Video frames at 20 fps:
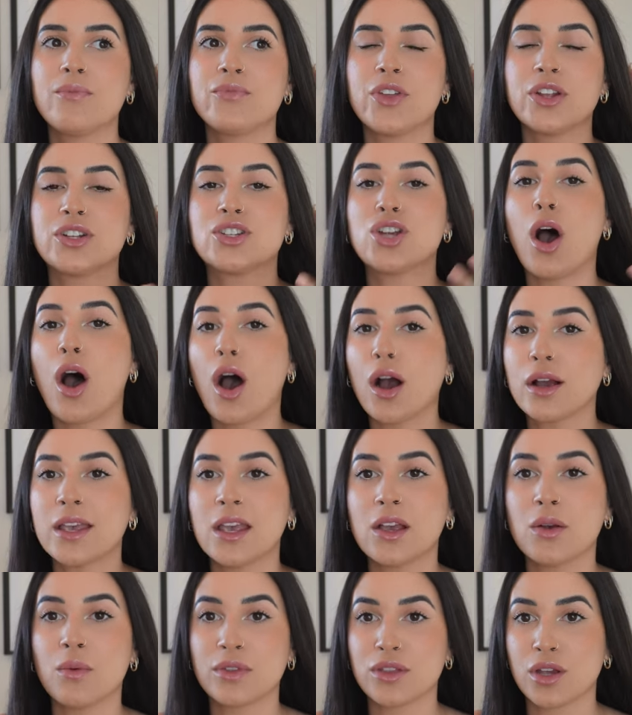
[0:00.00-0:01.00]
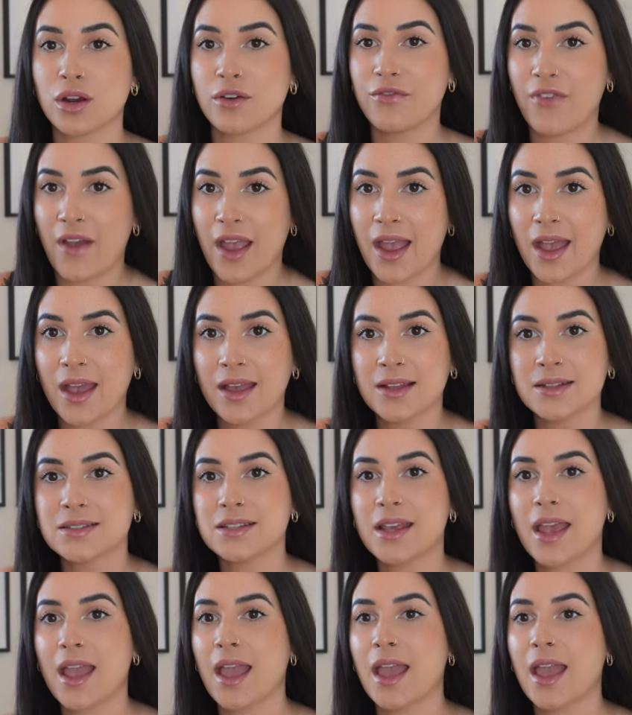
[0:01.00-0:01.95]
the talking with your fans